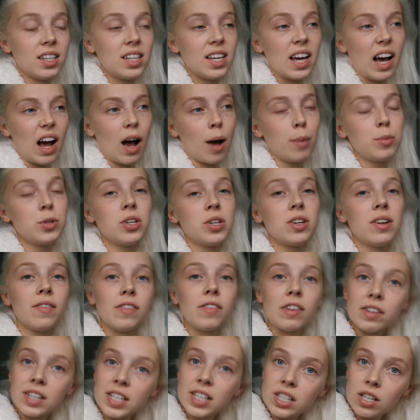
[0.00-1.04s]
yeah, I'm doing it
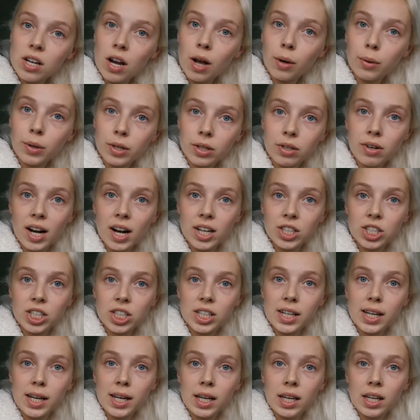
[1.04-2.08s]
very slow and
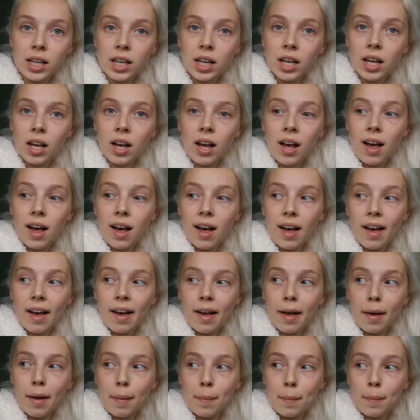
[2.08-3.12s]
gradually,
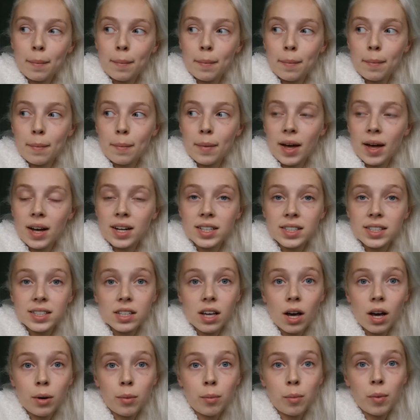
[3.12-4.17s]
and it's
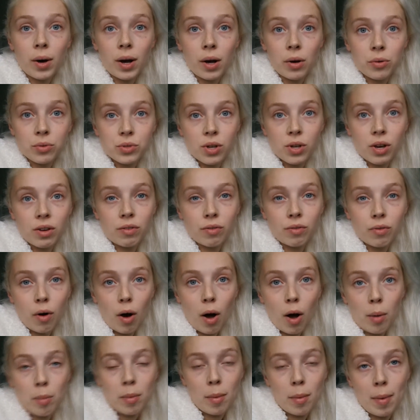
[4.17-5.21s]
going well so
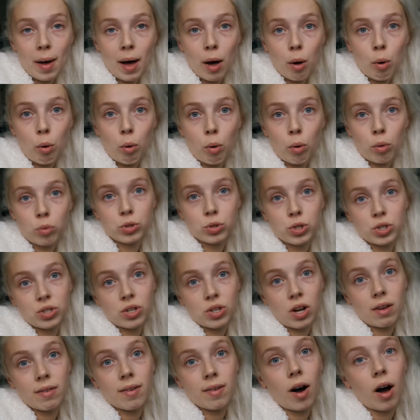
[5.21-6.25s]
far. I'm about
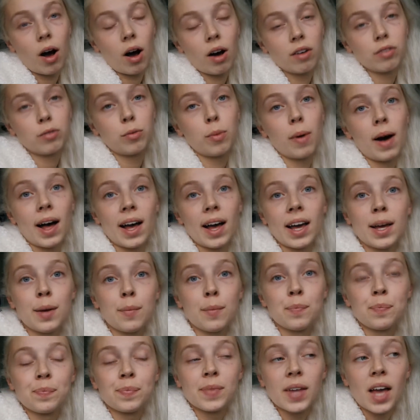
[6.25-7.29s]
just over
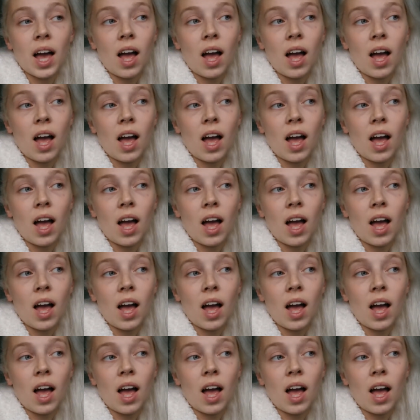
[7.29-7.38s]
halfway.